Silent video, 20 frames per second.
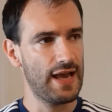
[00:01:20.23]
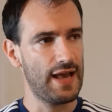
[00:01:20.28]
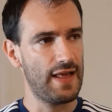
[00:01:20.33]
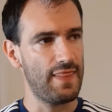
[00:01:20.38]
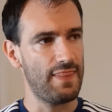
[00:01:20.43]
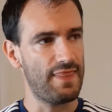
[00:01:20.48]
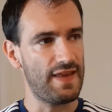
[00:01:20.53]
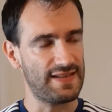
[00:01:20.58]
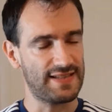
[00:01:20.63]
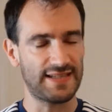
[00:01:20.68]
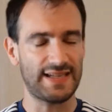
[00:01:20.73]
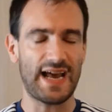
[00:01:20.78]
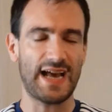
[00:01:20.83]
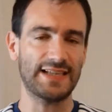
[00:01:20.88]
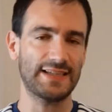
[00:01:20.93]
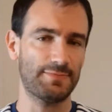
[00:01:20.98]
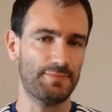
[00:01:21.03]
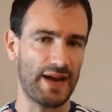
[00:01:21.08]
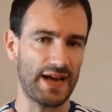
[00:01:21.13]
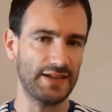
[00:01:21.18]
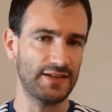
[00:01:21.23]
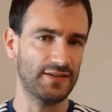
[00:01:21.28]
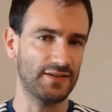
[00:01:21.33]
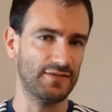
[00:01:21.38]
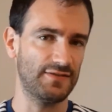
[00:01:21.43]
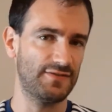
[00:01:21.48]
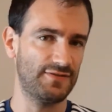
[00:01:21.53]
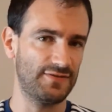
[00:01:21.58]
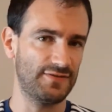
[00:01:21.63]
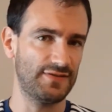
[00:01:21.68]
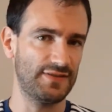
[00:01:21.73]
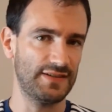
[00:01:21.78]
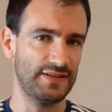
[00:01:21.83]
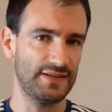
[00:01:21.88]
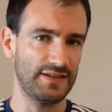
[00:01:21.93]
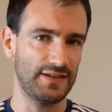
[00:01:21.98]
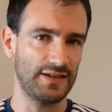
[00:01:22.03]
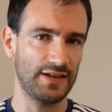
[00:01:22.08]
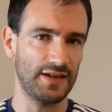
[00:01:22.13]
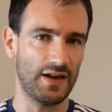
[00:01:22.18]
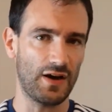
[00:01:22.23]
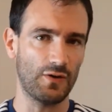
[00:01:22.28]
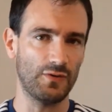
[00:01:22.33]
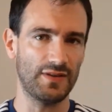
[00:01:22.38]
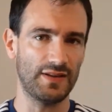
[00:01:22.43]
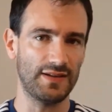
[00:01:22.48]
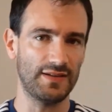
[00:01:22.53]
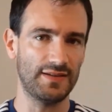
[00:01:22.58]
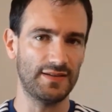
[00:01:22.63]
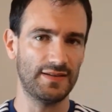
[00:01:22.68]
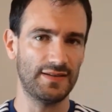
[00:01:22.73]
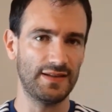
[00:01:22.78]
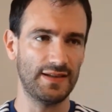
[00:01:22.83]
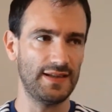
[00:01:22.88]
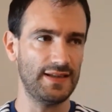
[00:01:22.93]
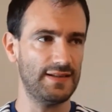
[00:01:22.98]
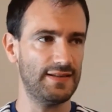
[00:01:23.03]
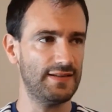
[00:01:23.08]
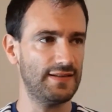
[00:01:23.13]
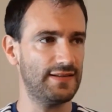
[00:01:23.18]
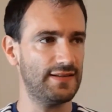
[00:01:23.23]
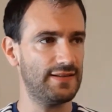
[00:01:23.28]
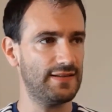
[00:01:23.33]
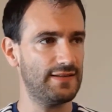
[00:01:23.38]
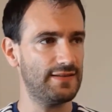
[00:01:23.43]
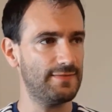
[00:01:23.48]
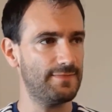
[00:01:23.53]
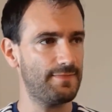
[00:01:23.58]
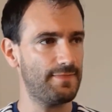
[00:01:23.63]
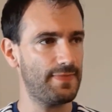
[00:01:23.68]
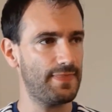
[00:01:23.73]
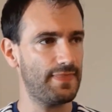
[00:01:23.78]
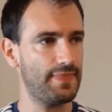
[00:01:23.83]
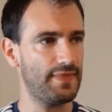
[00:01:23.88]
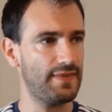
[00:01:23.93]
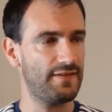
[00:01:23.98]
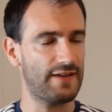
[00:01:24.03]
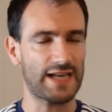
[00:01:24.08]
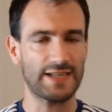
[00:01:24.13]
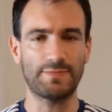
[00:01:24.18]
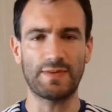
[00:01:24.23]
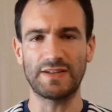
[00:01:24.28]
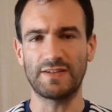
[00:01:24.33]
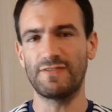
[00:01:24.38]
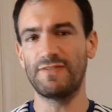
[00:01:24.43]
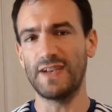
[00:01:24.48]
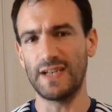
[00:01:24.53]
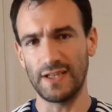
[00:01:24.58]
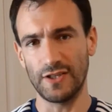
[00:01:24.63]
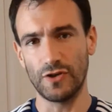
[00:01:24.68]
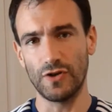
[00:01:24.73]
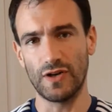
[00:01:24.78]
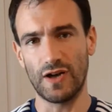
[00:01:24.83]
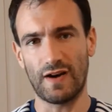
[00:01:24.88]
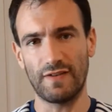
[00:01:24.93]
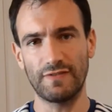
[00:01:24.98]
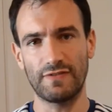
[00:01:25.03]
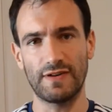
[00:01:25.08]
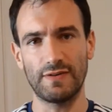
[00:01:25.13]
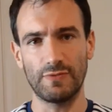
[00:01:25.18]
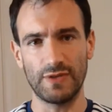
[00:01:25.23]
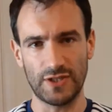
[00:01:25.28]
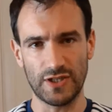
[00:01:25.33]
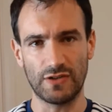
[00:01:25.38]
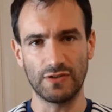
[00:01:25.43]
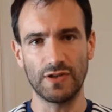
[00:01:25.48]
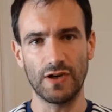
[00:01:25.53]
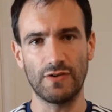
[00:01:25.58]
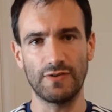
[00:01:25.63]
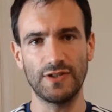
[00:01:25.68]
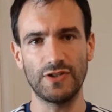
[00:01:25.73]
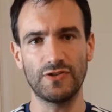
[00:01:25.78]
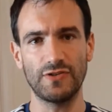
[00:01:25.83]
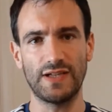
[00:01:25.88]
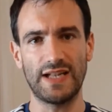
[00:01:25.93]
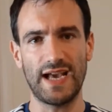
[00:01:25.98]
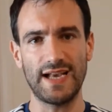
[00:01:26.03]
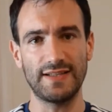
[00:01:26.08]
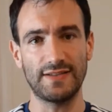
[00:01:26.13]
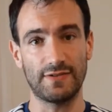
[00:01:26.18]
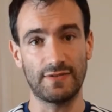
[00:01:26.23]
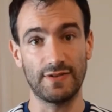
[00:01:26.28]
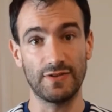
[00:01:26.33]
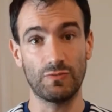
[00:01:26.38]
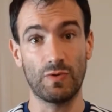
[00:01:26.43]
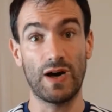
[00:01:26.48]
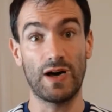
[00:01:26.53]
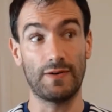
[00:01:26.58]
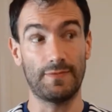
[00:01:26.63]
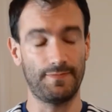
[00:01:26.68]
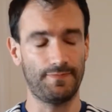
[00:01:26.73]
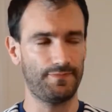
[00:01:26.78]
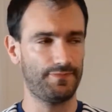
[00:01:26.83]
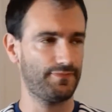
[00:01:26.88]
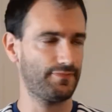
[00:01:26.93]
There's an aspect of, the aspect of feeling good after it, which I'll go into later as well.